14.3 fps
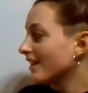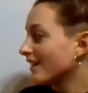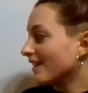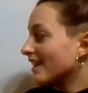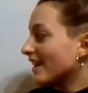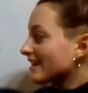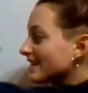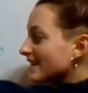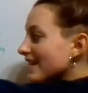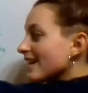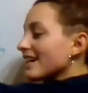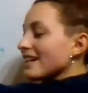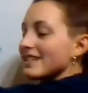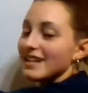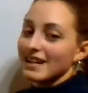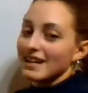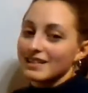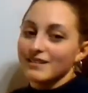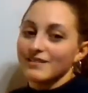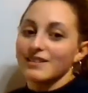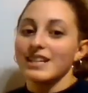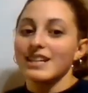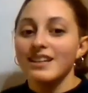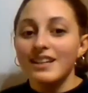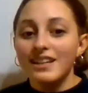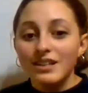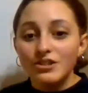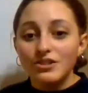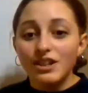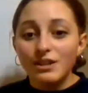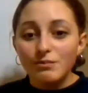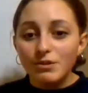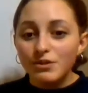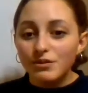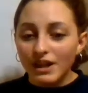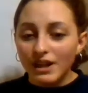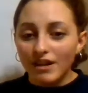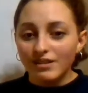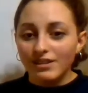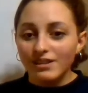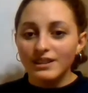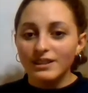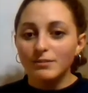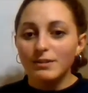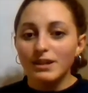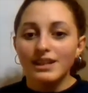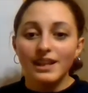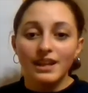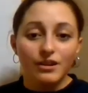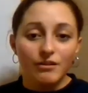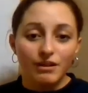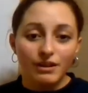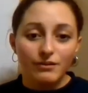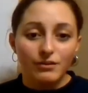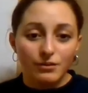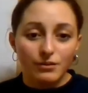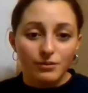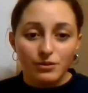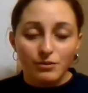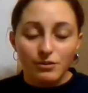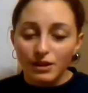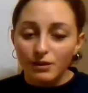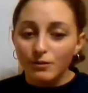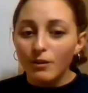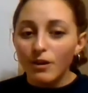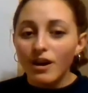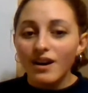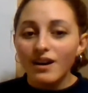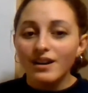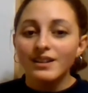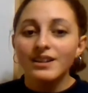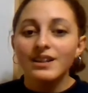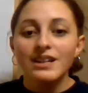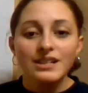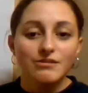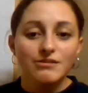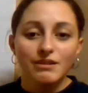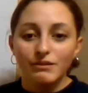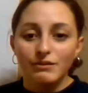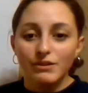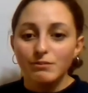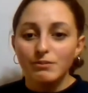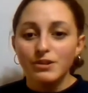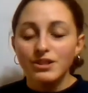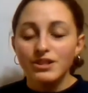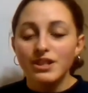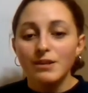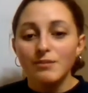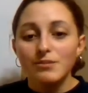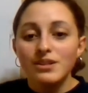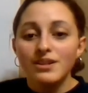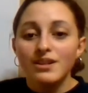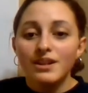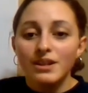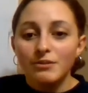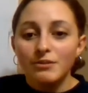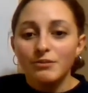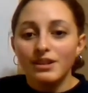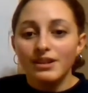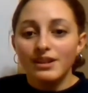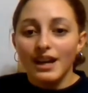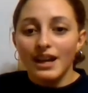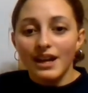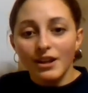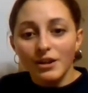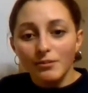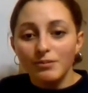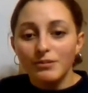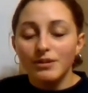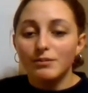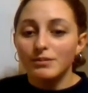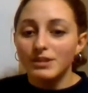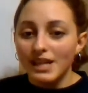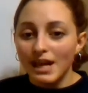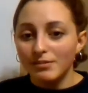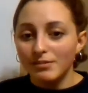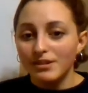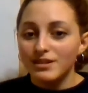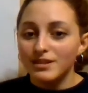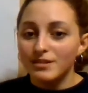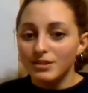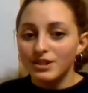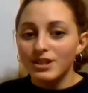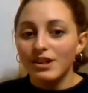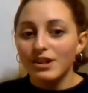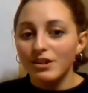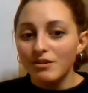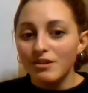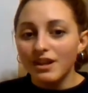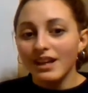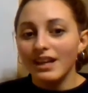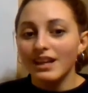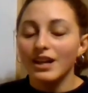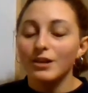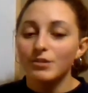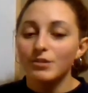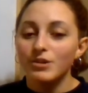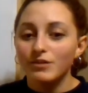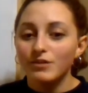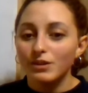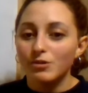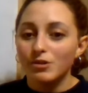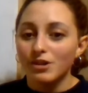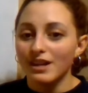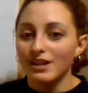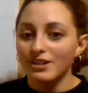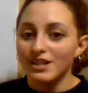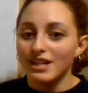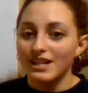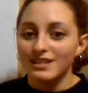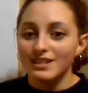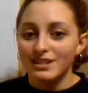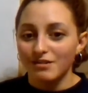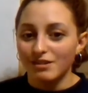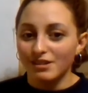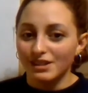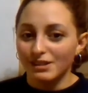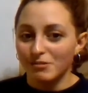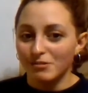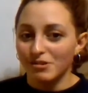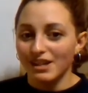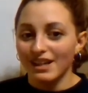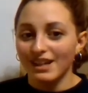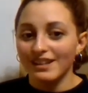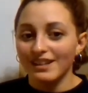Next thing is activity. Trying to move around a little bit, like going for a quick walk, doing a few push-ups, will help your metabolism start going and help you feel more energized sooner in the morning.